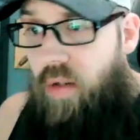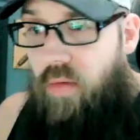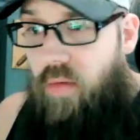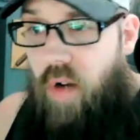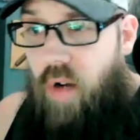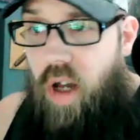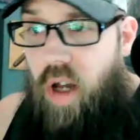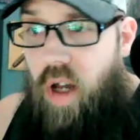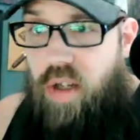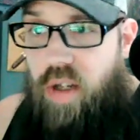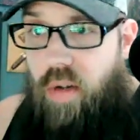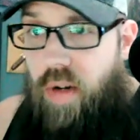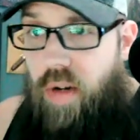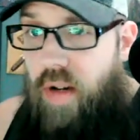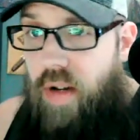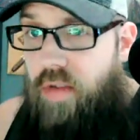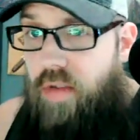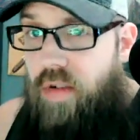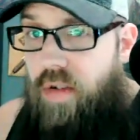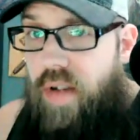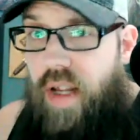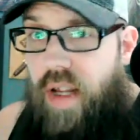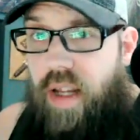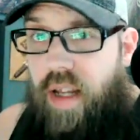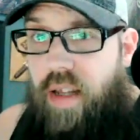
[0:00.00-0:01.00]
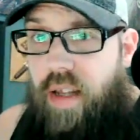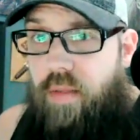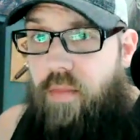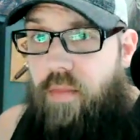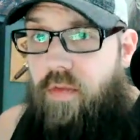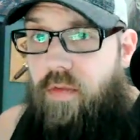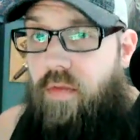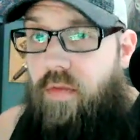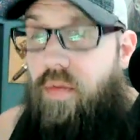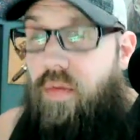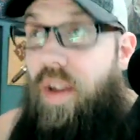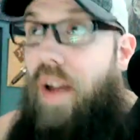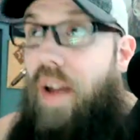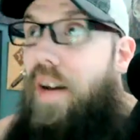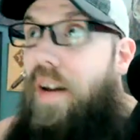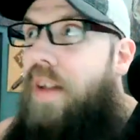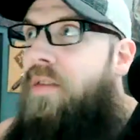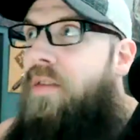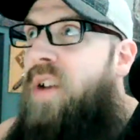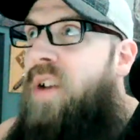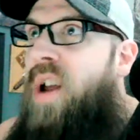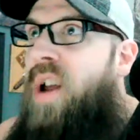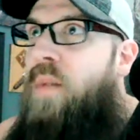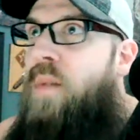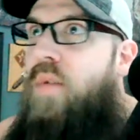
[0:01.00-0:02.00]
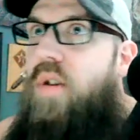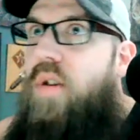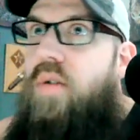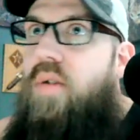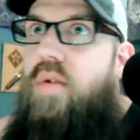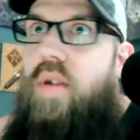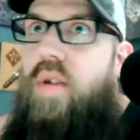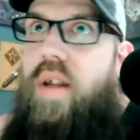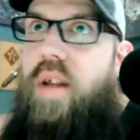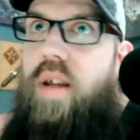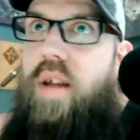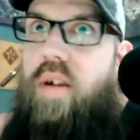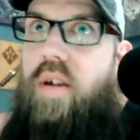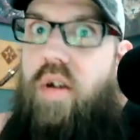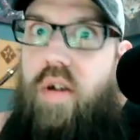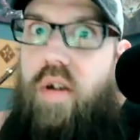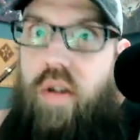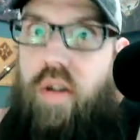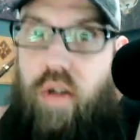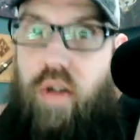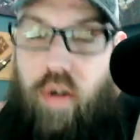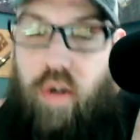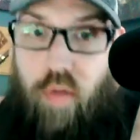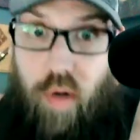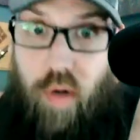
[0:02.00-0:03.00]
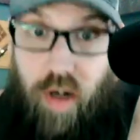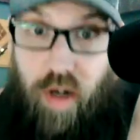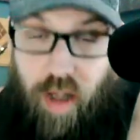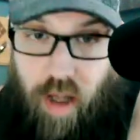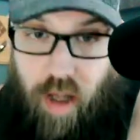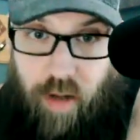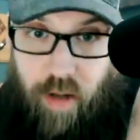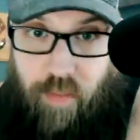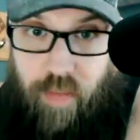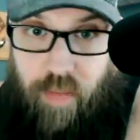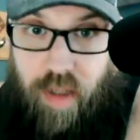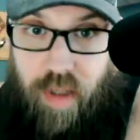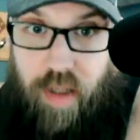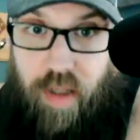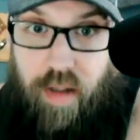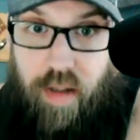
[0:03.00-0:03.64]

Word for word: at Ross going out there taking, you know, every opportunity he could. Look where it got him.